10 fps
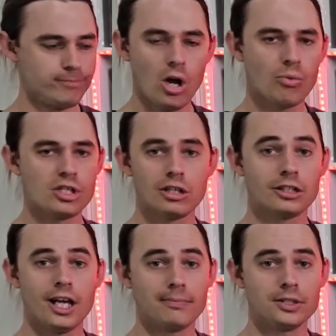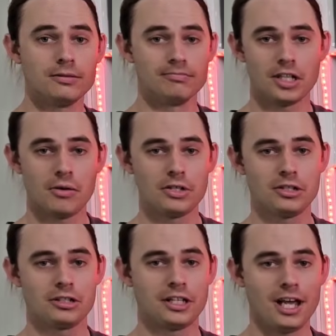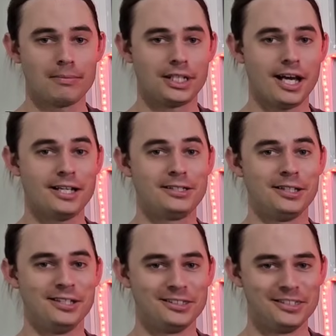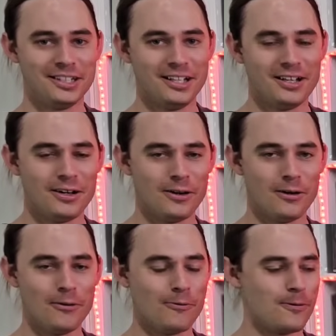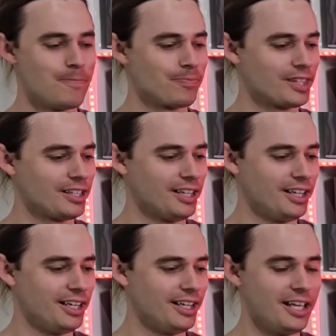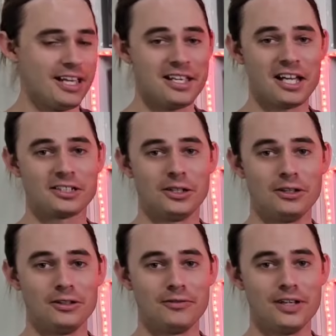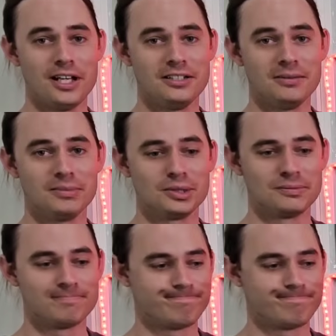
I wish I'd kept them. I wish I'd kept cases of EX Holland Phantoms.